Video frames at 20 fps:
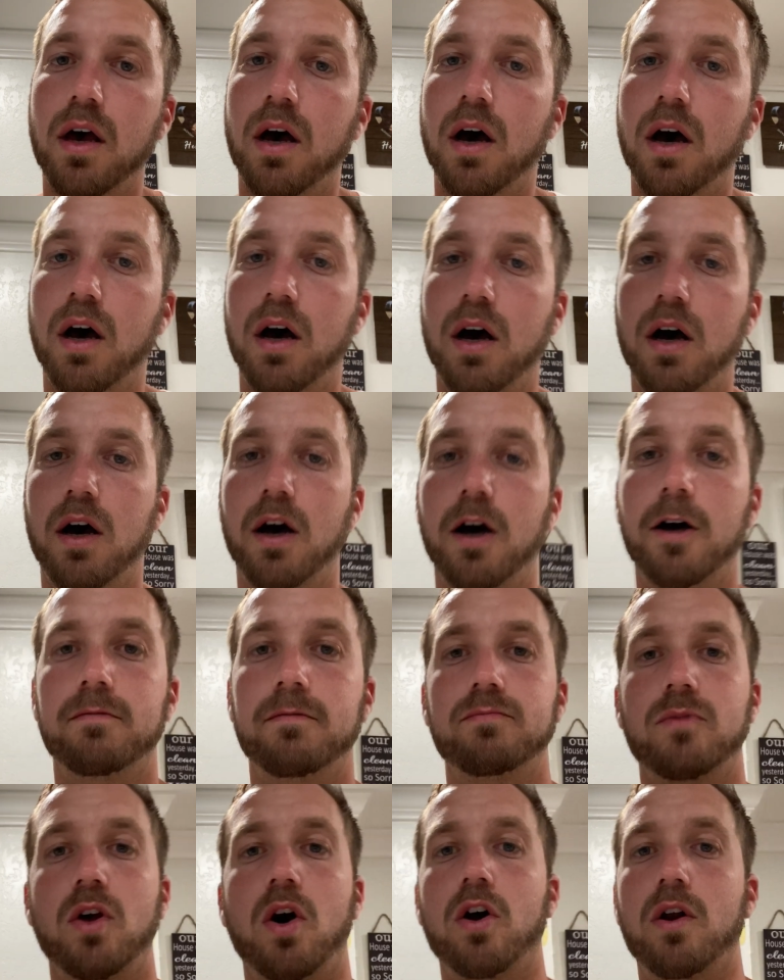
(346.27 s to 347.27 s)

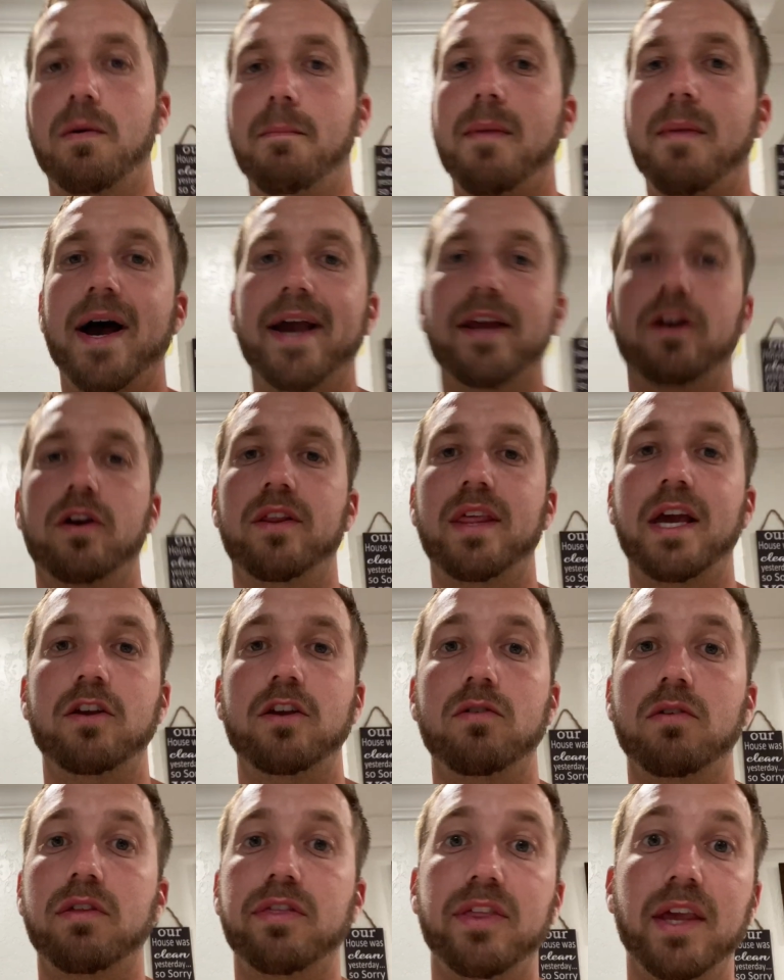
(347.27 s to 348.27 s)
on a miner that
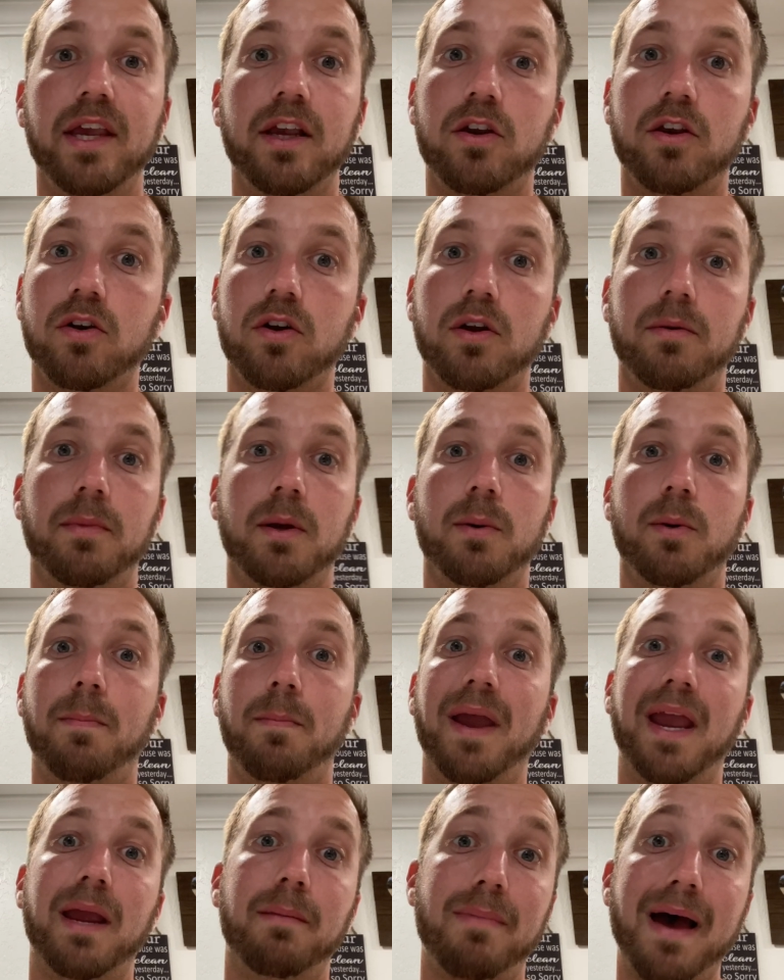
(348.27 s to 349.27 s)
you think you're gonna be able to
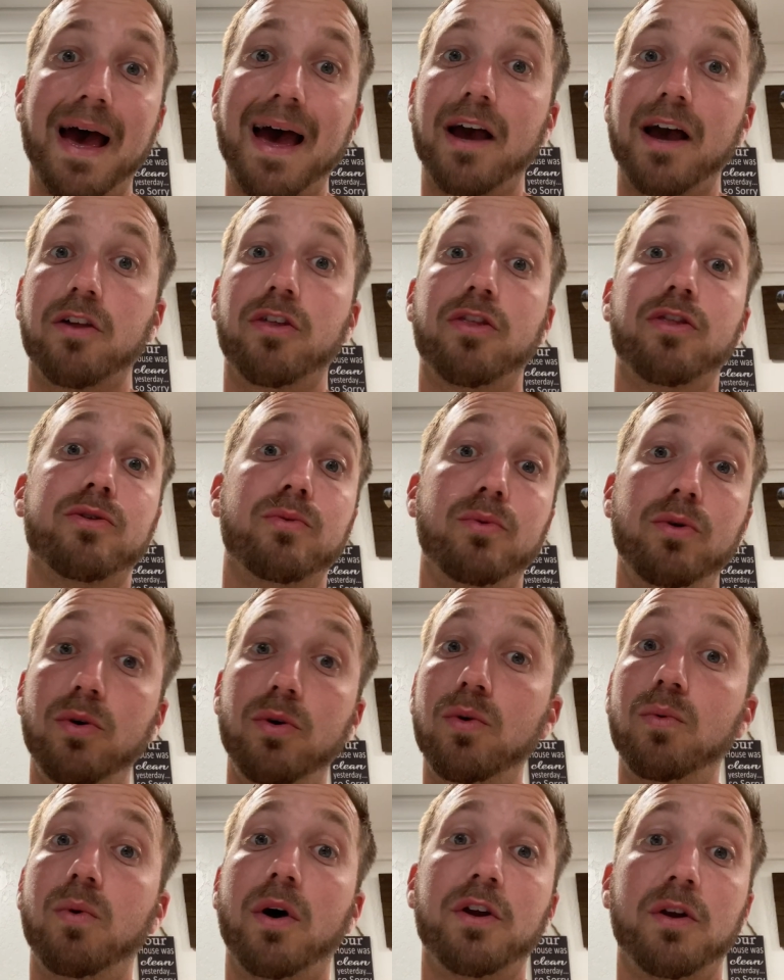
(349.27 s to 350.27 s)
pay back
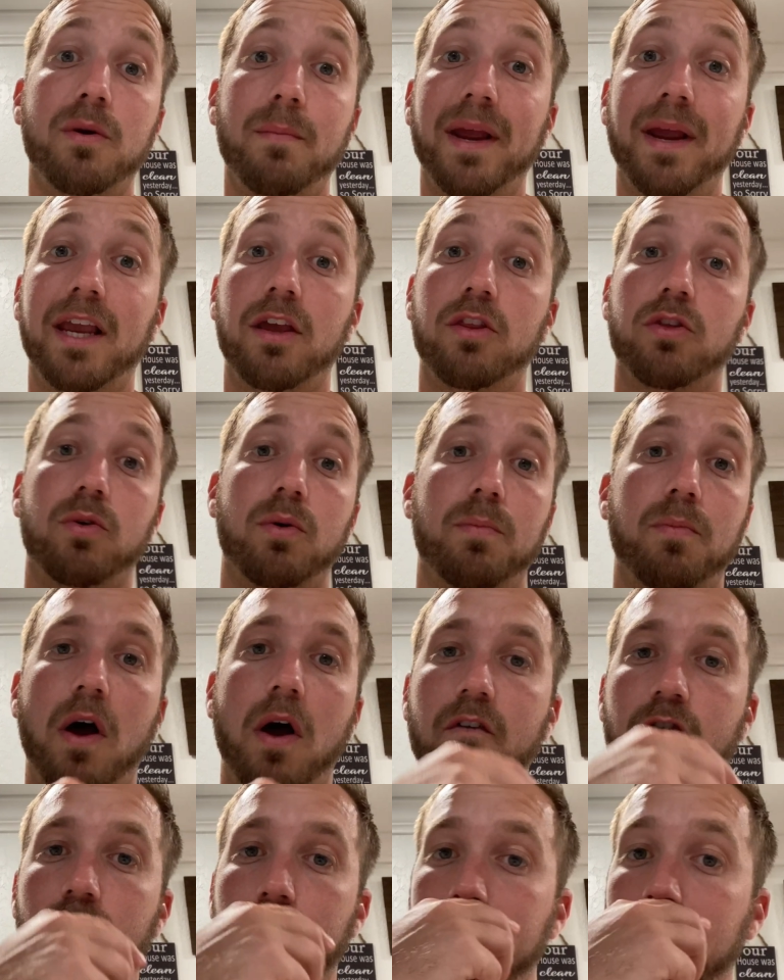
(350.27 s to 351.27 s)
through what you're making through
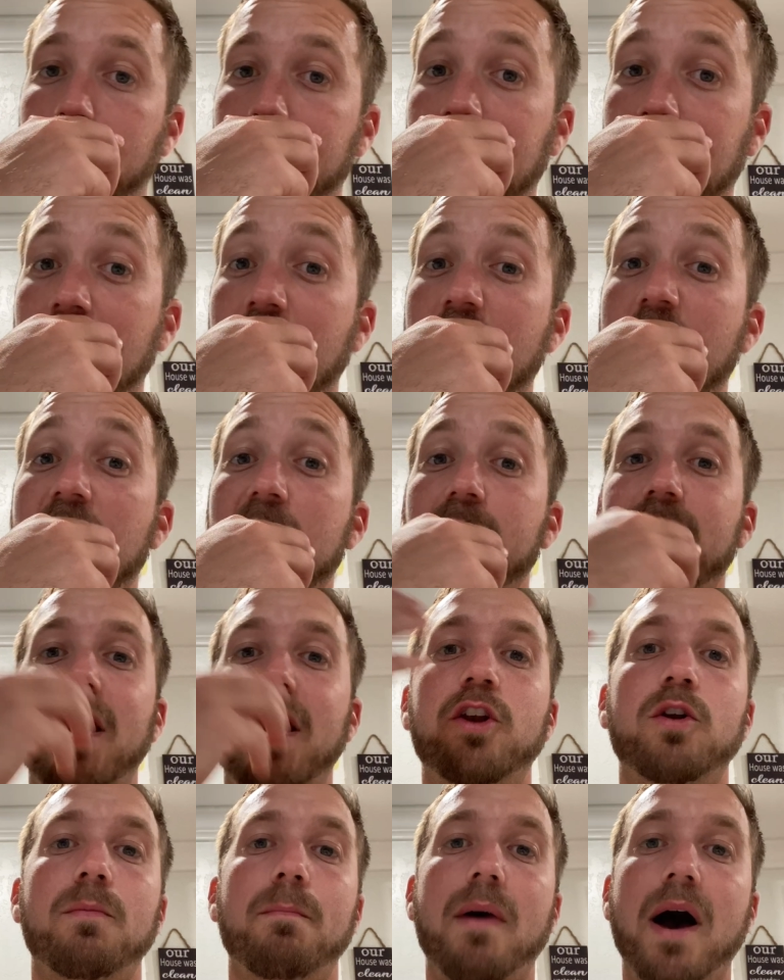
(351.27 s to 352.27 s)
profitability, and
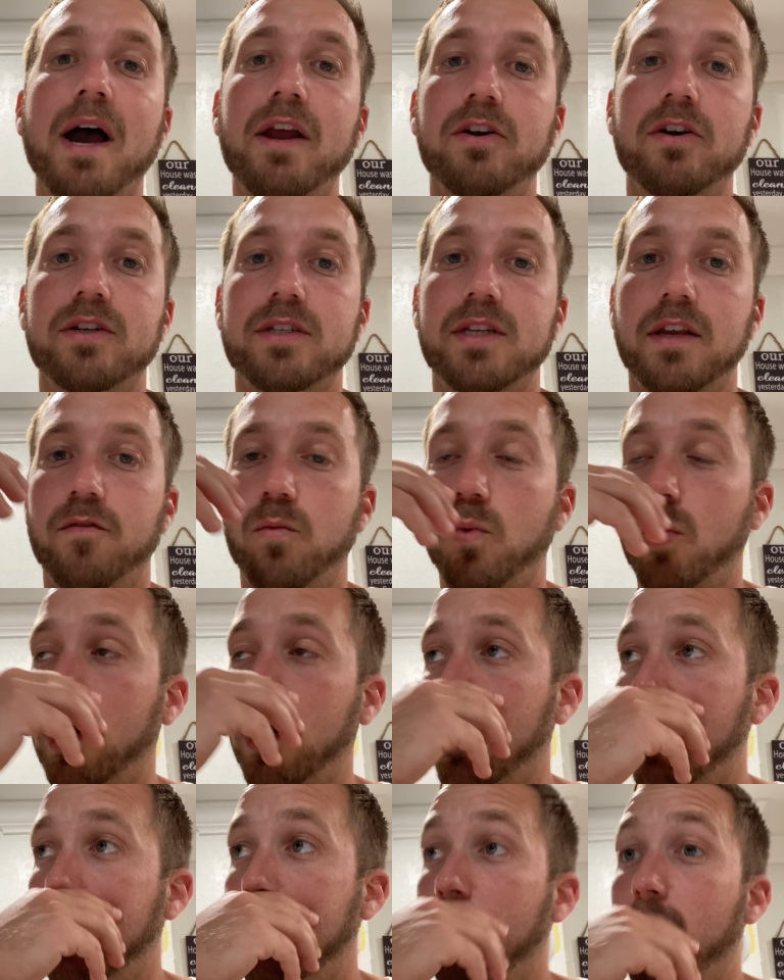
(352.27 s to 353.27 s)
your miner doesn't even work.